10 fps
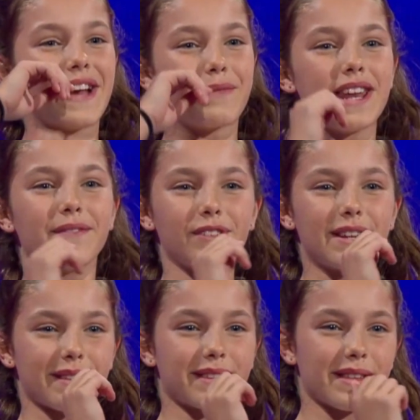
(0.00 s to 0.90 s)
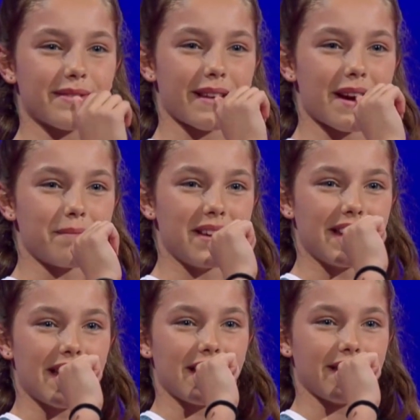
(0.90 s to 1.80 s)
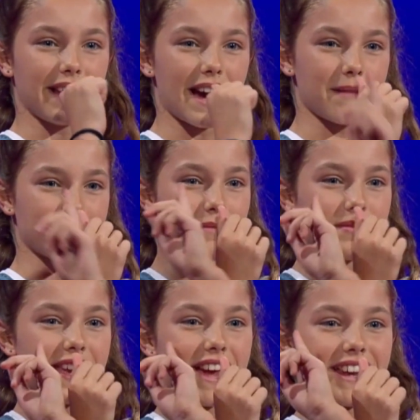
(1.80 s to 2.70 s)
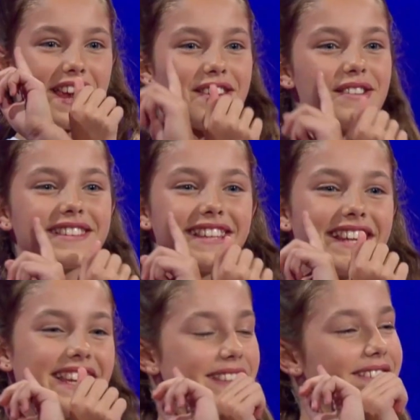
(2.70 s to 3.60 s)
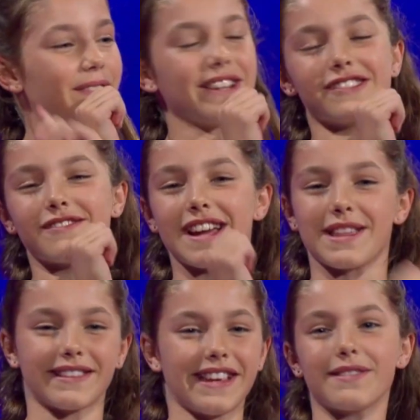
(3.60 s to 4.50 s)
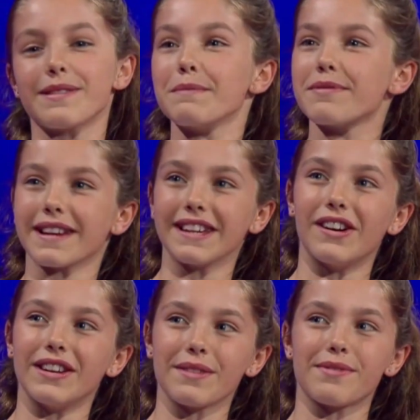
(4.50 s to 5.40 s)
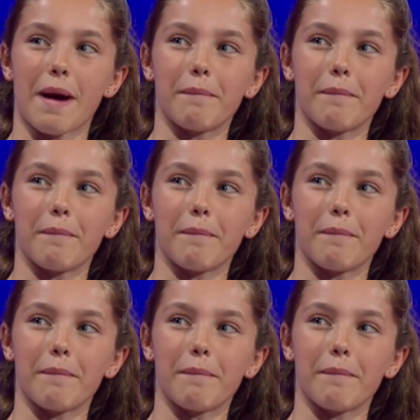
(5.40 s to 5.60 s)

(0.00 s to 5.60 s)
And whenever he sucks his thumb, the arm comes down and knocks his finger away so he stops sucking on his thumb.